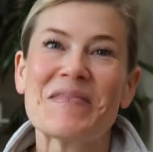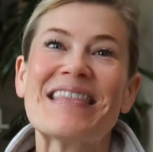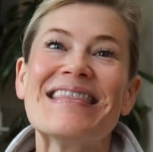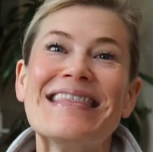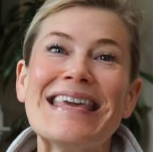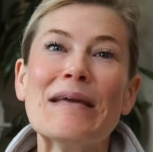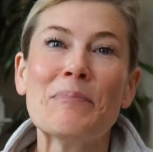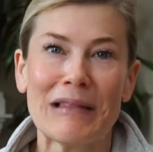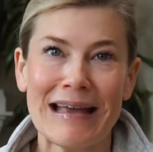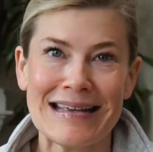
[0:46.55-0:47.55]
the
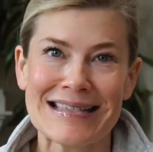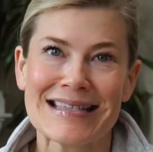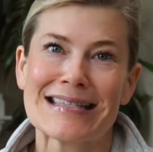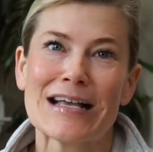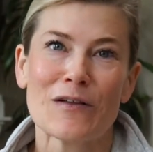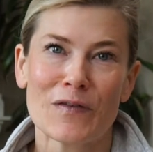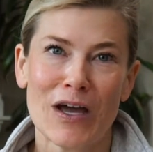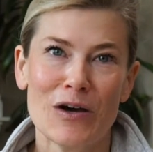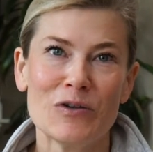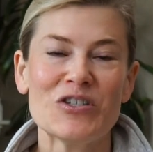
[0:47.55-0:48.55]
place to self
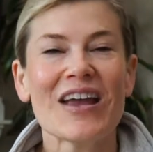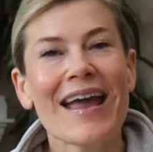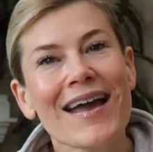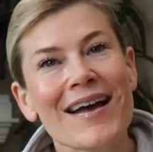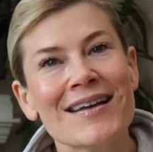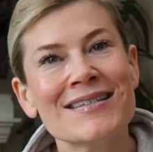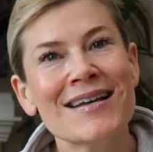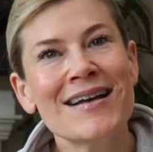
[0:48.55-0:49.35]
coach and